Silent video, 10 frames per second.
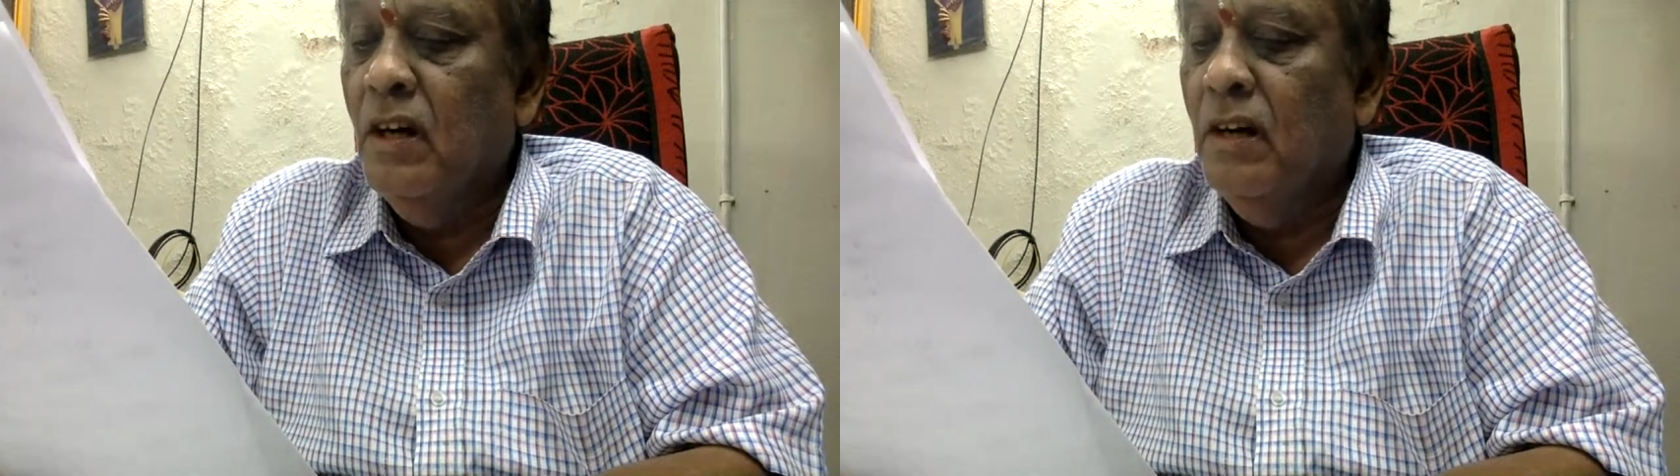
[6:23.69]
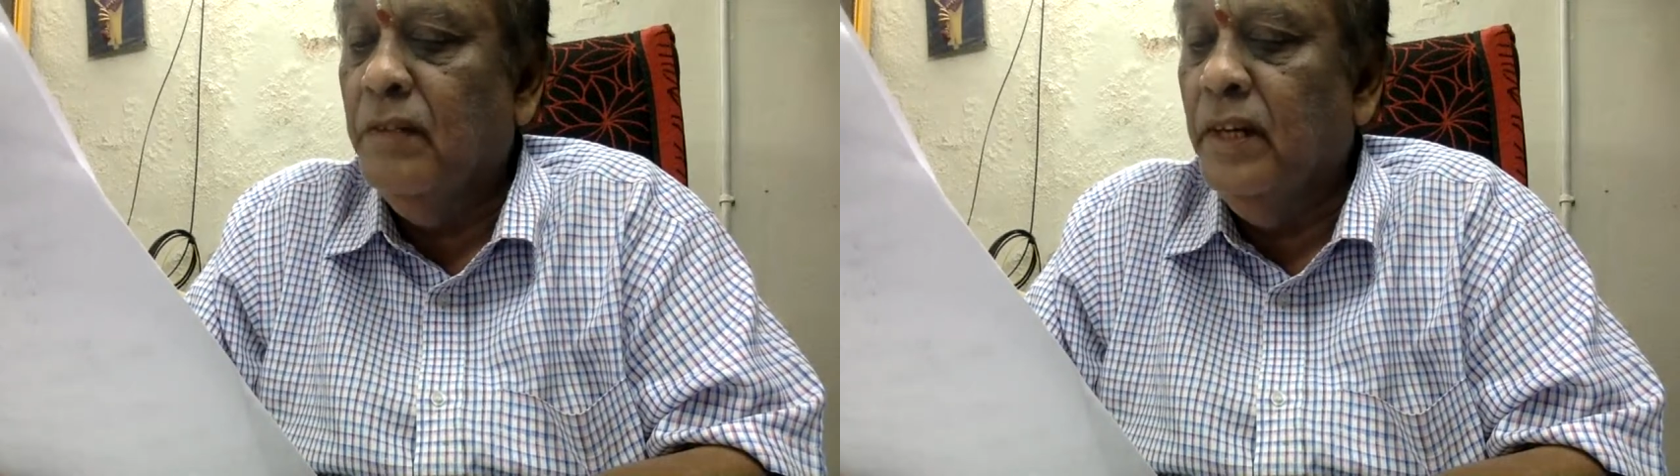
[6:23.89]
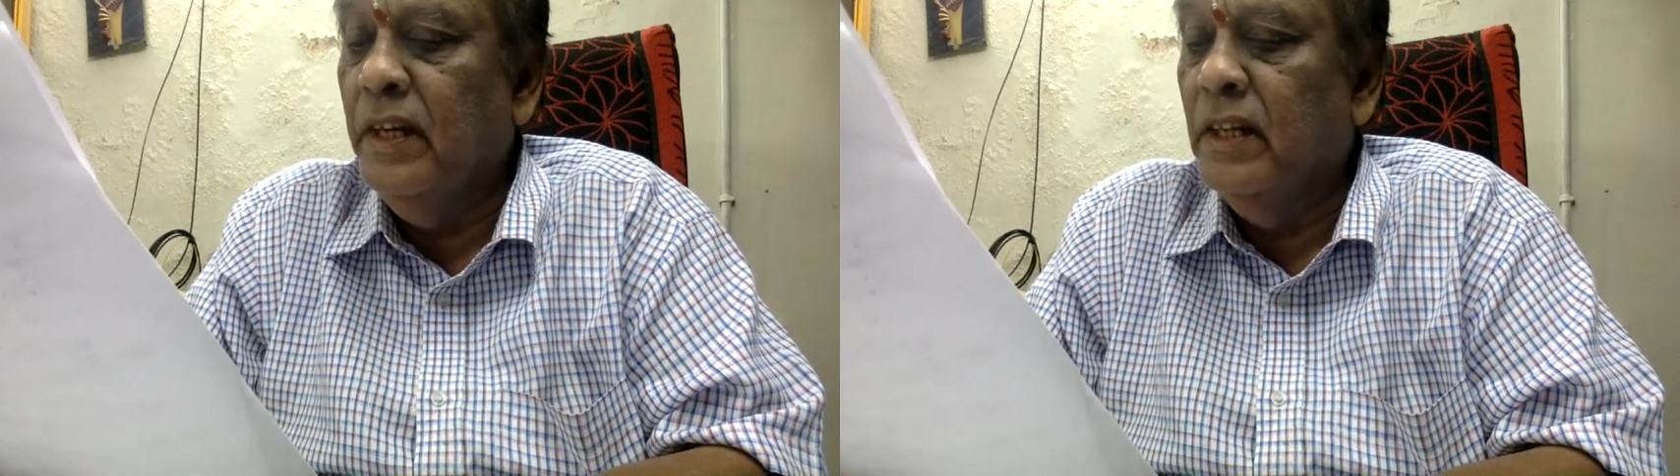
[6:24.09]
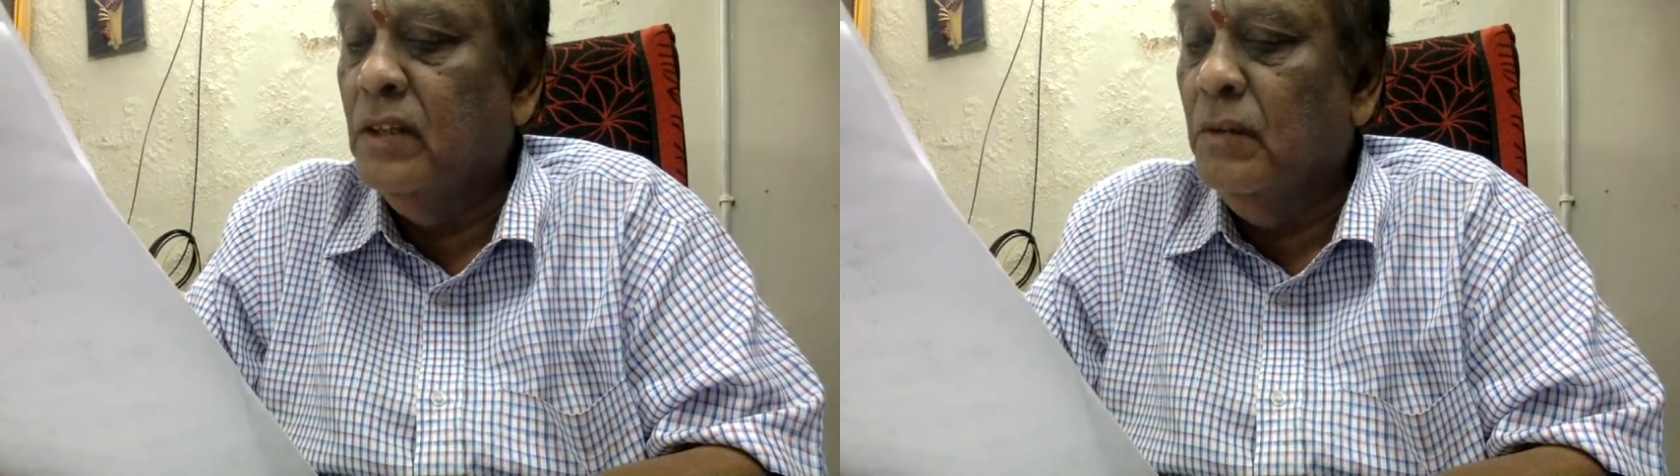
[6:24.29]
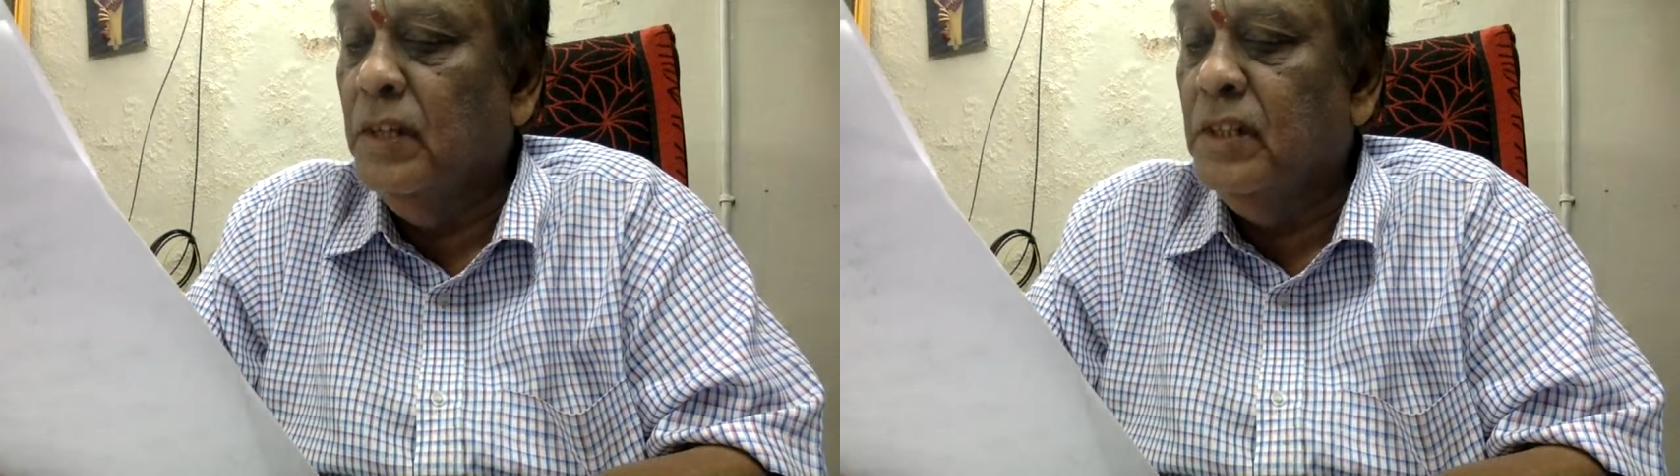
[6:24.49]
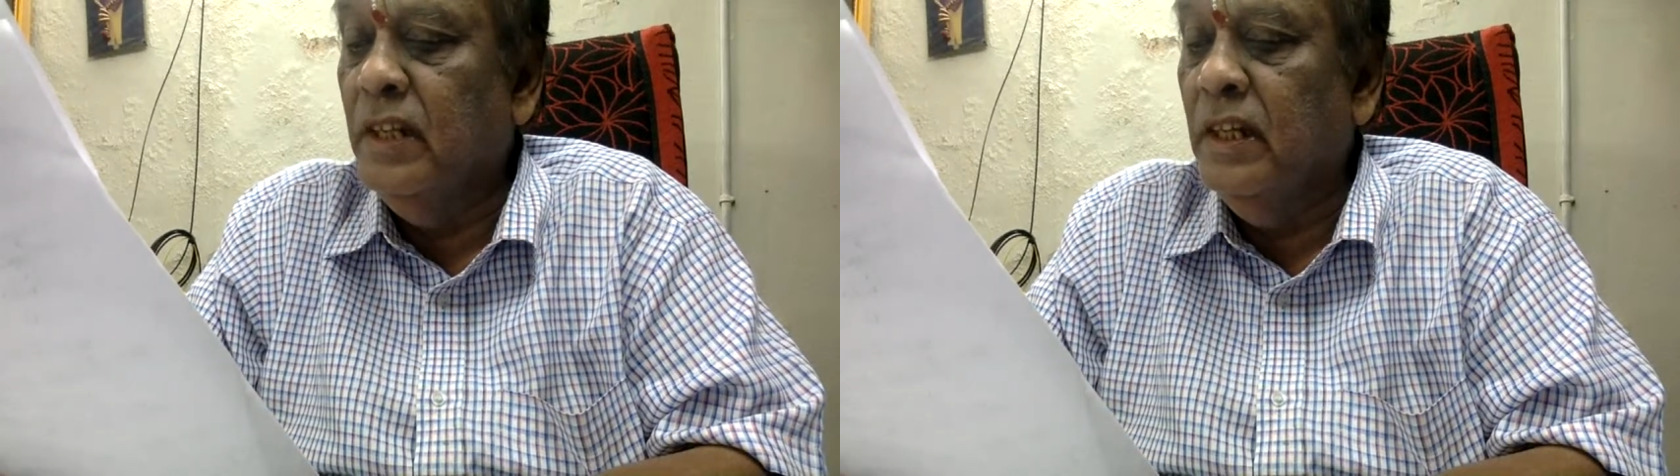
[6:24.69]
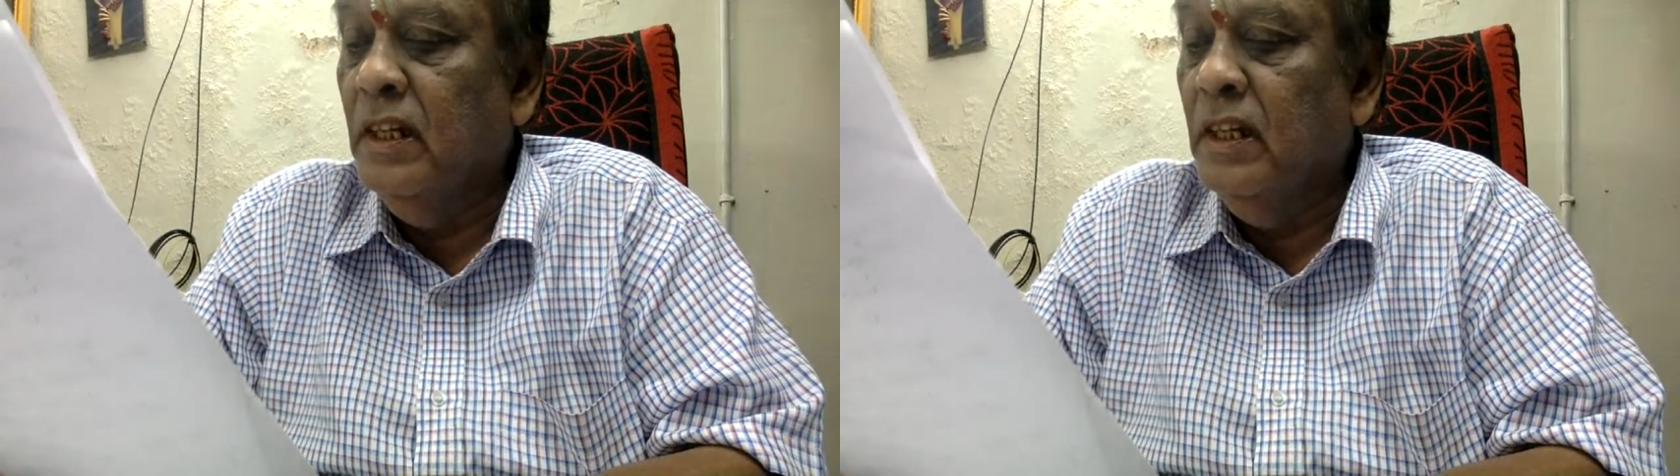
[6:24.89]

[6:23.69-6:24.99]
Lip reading: of India, to which here